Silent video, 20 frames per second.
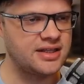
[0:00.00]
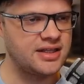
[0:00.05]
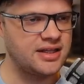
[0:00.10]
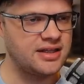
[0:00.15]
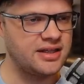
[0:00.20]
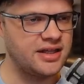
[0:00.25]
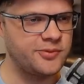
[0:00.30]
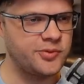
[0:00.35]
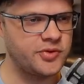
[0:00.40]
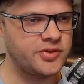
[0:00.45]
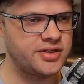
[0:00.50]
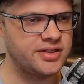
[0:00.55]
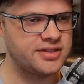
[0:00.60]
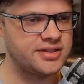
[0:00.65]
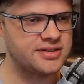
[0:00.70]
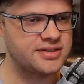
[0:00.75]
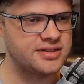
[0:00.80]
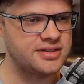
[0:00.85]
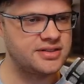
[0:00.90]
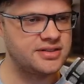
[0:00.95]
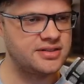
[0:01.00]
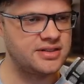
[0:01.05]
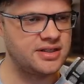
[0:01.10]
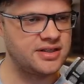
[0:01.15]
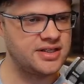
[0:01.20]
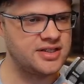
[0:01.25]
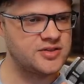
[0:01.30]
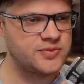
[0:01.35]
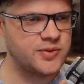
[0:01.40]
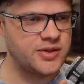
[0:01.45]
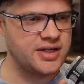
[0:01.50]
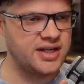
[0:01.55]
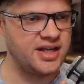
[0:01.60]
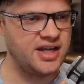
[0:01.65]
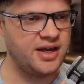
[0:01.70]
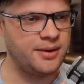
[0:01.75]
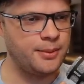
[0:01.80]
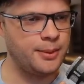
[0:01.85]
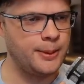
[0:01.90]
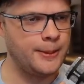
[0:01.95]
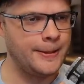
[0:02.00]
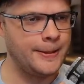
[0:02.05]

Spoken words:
Lane's bringing up.